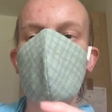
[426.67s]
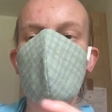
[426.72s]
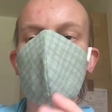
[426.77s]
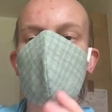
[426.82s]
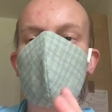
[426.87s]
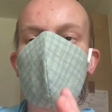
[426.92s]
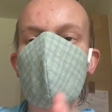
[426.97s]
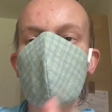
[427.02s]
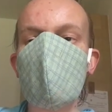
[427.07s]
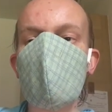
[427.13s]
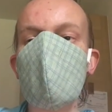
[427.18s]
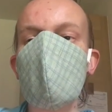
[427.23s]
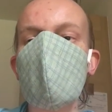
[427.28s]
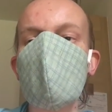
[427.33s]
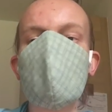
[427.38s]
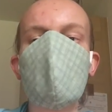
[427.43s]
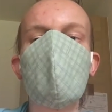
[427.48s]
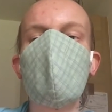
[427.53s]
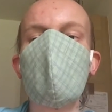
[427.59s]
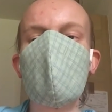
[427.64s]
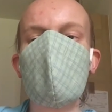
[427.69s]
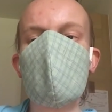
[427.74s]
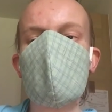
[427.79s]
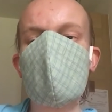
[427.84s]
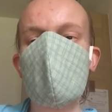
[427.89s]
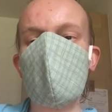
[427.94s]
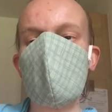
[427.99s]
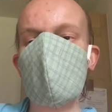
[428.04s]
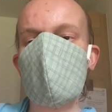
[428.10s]
the thing I don't like
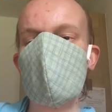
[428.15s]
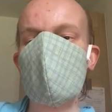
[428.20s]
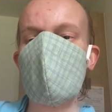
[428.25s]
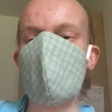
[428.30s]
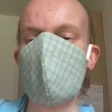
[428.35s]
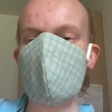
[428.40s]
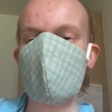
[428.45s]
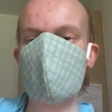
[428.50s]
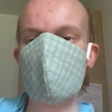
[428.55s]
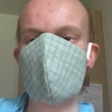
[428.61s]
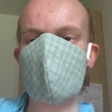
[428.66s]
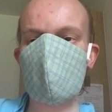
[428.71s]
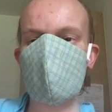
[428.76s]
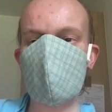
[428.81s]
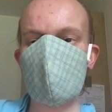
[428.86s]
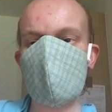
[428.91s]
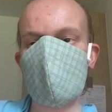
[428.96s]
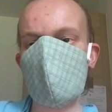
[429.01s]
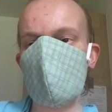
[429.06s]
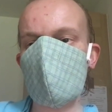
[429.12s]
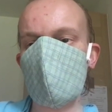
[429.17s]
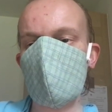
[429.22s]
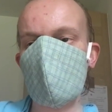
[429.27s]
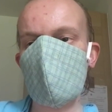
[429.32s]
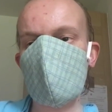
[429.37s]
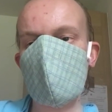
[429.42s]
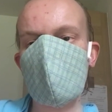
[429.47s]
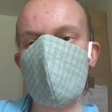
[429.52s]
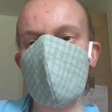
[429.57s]
about this mask is that, you
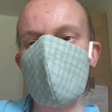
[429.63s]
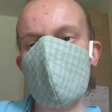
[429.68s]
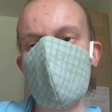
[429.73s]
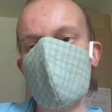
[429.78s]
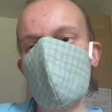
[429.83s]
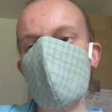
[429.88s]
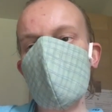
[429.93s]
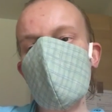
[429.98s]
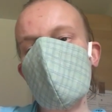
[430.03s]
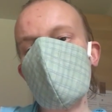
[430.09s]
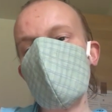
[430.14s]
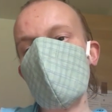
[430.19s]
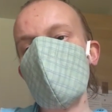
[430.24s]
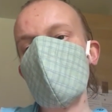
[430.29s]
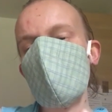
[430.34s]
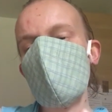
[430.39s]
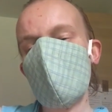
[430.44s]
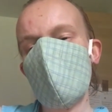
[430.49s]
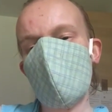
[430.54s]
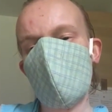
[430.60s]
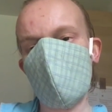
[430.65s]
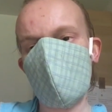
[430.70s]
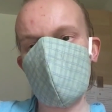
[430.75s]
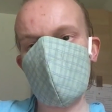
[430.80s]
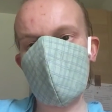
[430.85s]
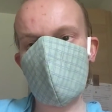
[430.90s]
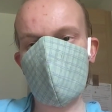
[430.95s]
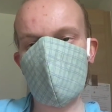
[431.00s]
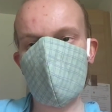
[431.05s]
know, the air you breathe out
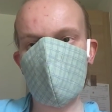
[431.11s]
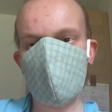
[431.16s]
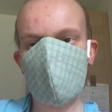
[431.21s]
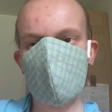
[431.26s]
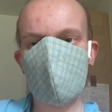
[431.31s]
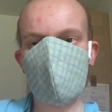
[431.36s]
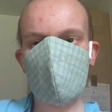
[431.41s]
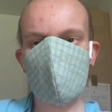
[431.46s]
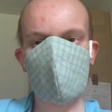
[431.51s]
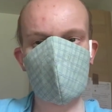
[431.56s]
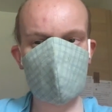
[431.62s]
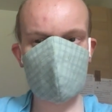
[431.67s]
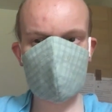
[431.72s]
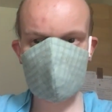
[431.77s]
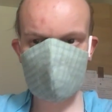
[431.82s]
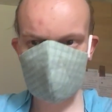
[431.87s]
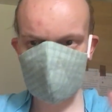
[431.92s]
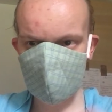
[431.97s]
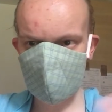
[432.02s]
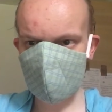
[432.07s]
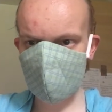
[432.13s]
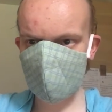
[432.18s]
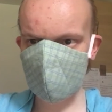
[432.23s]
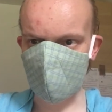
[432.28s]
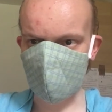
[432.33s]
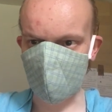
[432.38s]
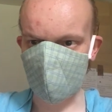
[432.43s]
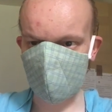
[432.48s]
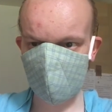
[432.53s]
is slightly
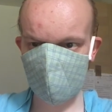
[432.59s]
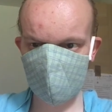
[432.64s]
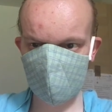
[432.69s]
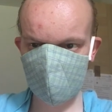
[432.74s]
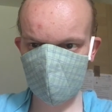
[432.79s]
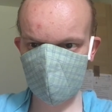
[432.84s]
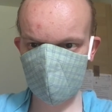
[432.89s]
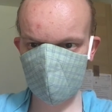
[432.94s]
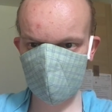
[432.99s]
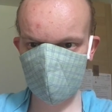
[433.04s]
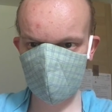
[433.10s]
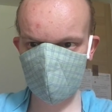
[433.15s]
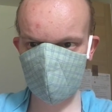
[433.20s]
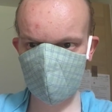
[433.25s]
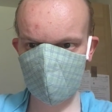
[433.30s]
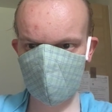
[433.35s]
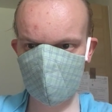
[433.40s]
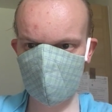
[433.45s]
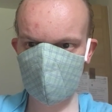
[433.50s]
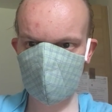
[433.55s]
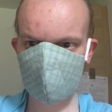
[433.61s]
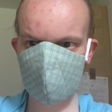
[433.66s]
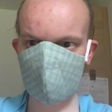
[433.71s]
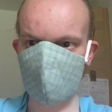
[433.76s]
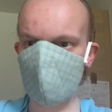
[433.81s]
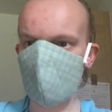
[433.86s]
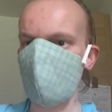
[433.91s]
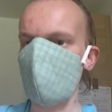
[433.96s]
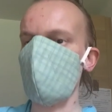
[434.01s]
damp,
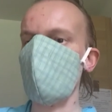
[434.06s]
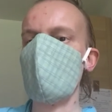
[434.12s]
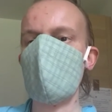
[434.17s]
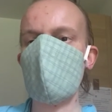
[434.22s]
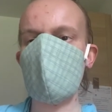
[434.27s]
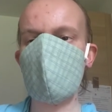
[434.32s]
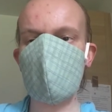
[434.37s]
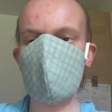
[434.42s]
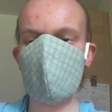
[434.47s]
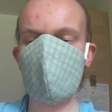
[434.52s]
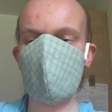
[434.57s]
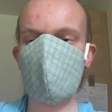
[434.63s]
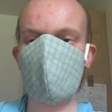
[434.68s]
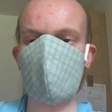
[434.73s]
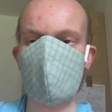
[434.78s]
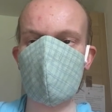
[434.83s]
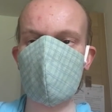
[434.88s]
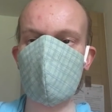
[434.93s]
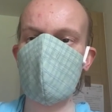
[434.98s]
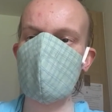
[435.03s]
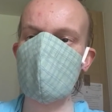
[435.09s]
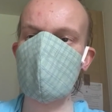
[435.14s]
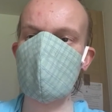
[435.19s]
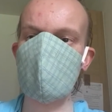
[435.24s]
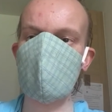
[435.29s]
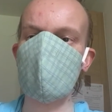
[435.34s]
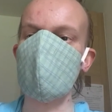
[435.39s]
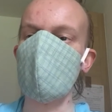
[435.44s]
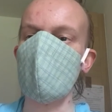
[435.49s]
because you're getting rid of
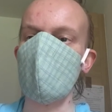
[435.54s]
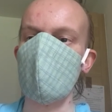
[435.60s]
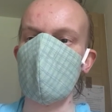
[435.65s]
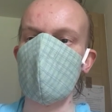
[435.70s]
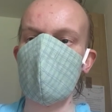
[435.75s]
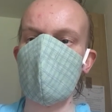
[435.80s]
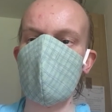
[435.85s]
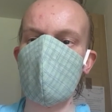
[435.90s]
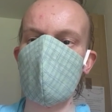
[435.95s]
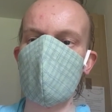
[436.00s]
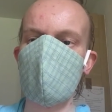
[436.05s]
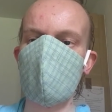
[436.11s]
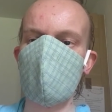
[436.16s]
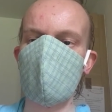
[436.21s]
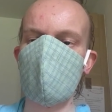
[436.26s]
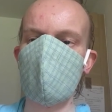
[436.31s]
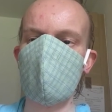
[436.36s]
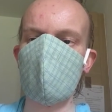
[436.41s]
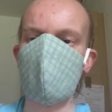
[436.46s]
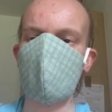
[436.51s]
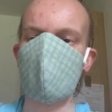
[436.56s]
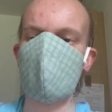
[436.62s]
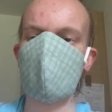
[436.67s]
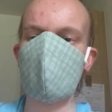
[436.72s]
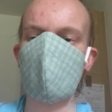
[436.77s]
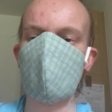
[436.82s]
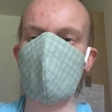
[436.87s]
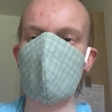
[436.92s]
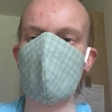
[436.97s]
H2O in
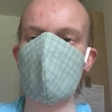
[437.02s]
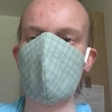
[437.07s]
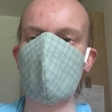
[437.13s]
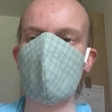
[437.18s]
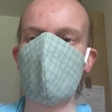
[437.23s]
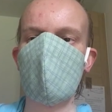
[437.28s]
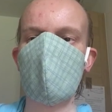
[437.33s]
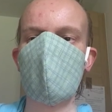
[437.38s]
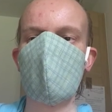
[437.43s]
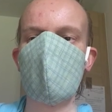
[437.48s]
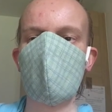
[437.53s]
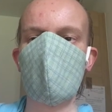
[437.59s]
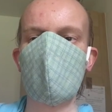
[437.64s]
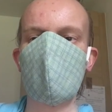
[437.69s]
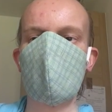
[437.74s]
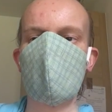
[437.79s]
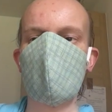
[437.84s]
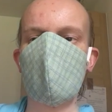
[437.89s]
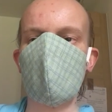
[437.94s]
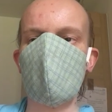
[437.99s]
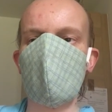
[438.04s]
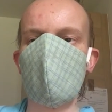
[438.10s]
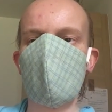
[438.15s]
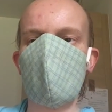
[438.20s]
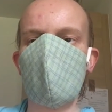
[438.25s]
your